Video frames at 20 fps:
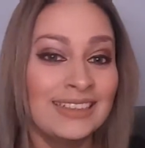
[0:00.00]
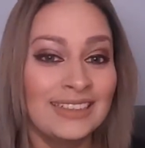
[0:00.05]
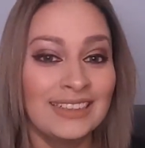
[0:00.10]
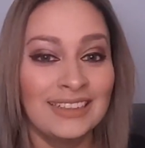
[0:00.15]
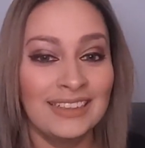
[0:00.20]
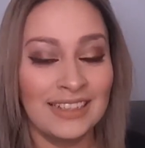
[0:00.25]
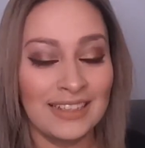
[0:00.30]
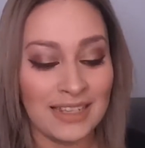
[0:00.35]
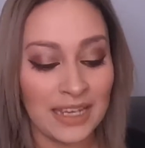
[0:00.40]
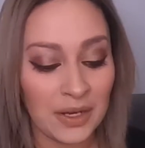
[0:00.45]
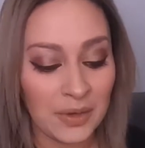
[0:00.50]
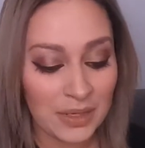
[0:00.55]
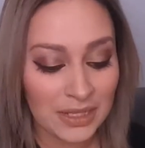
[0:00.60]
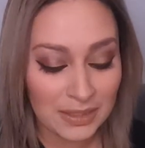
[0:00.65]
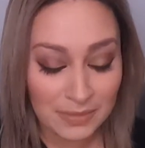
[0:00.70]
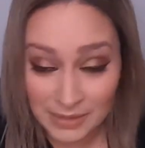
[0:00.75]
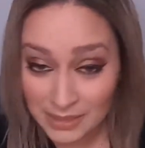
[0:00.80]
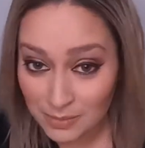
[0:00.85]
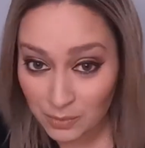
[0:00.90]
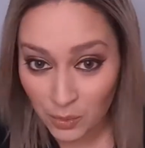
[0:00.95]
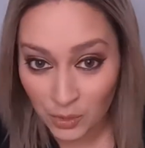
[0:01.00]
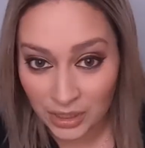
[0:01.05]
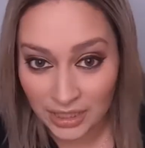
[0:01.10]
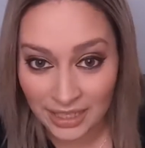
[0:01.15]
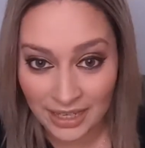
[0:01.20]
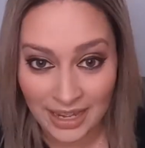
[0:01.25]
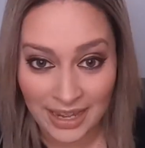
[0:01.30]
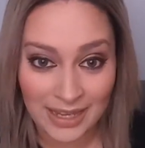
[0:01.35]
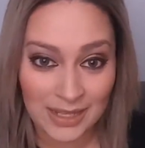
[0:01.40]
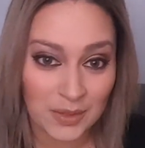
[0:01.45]
It's like Christmas morning,
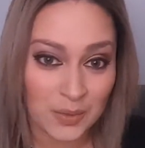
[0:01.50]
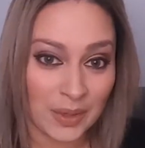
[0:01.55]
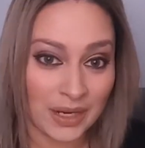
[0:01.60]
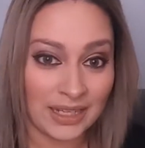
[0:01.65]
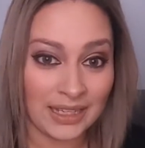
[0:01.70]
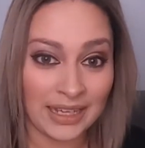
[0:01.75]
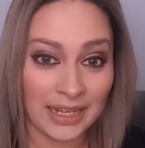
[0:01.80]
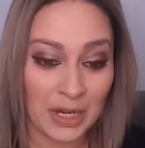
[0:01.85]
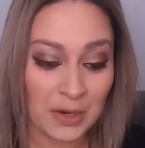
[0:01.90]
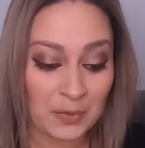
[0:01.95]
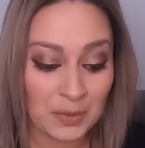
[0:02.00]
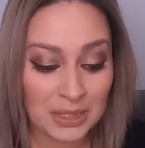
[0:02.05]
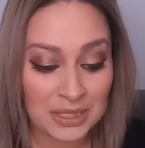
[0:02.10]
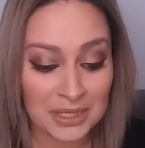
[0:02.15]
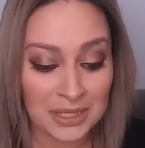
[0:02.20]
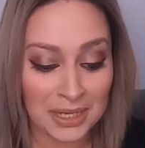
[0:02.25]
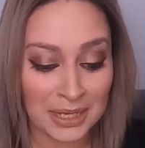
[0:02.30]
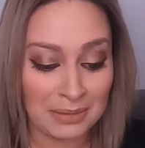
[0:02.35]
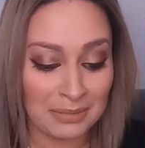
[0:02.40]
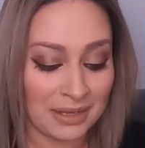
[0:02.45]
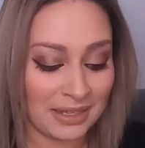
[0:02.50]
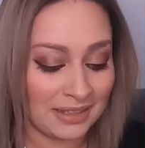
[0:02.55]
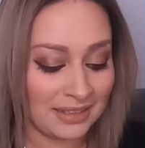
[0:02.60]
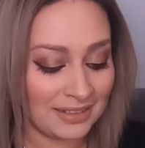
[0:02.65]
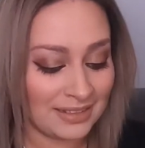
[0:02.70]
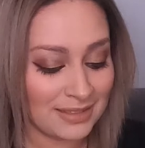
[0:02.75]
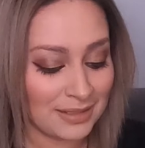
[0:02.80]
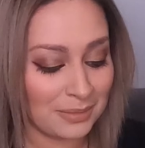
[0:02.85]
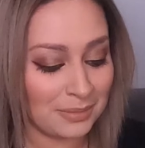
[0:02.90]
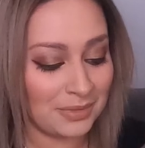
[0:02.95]
guys, right? Like every time I
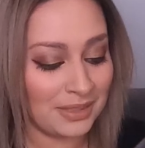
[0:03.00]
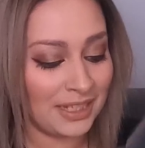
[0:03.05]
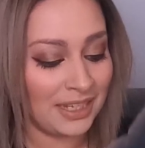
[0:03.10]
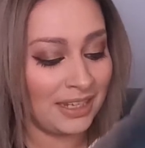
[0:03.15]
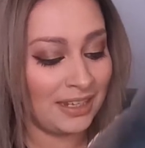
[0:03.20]
get something,